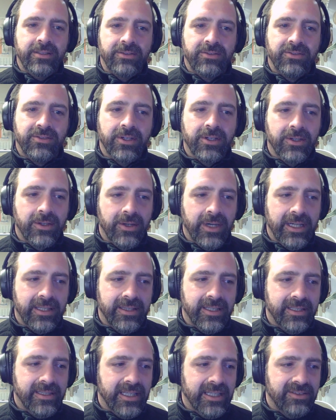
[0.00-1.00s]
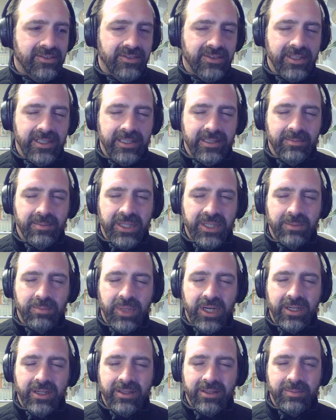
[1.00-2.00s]
so I think that's the big
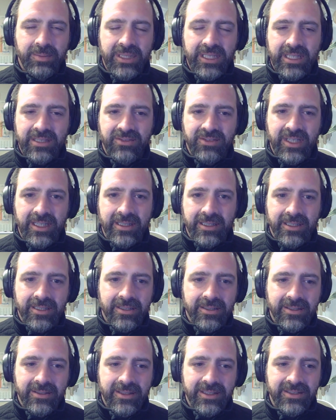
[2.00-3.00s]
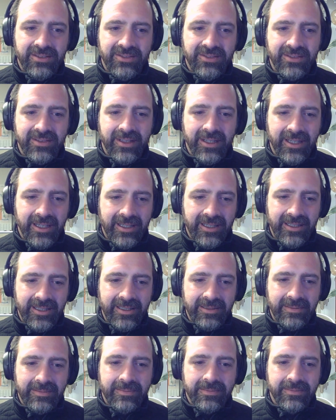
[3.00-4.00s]
part of the PSA here is
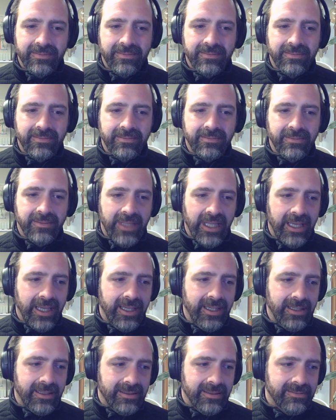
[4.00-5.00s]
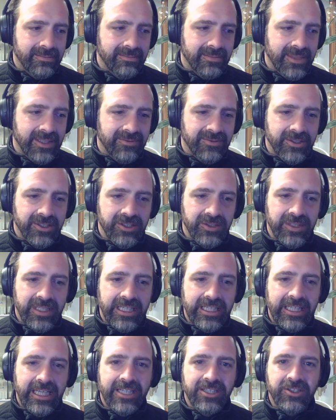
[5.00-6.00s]
hey, if you're doing
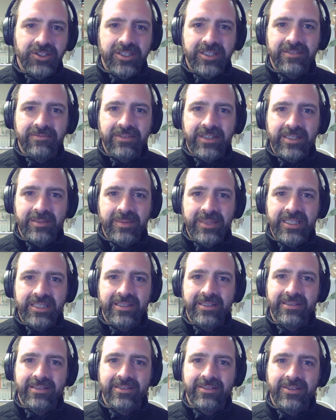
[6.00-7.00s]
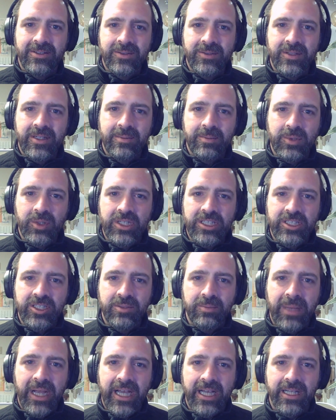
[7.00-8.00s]
any Android development, don't upgrade your
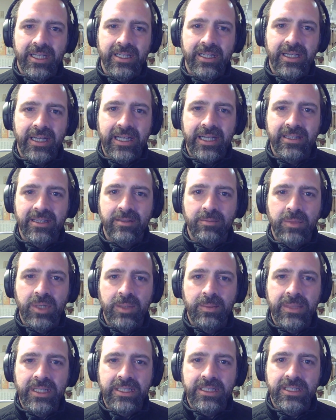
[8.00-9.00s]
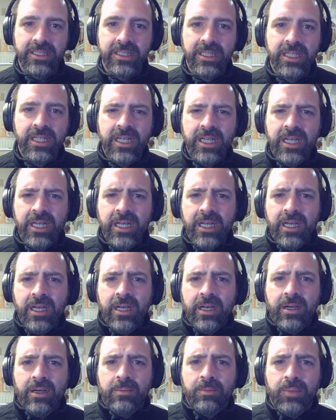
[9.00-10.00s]
Mac at the moment.
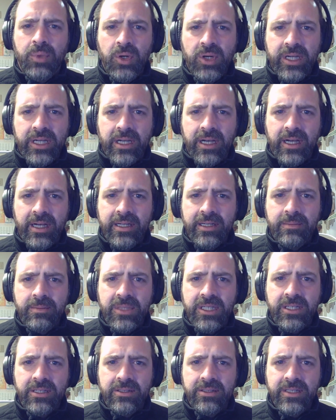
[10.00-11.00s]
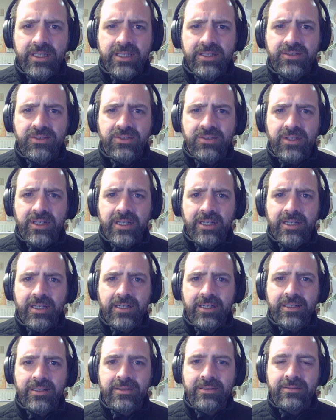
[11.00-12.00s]
Boy, I am curious.
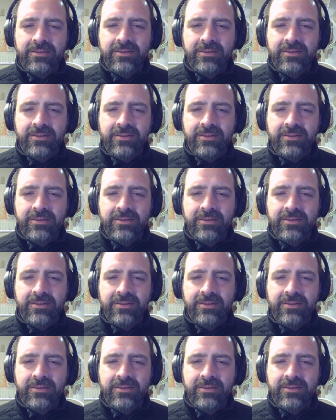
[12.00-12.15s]
I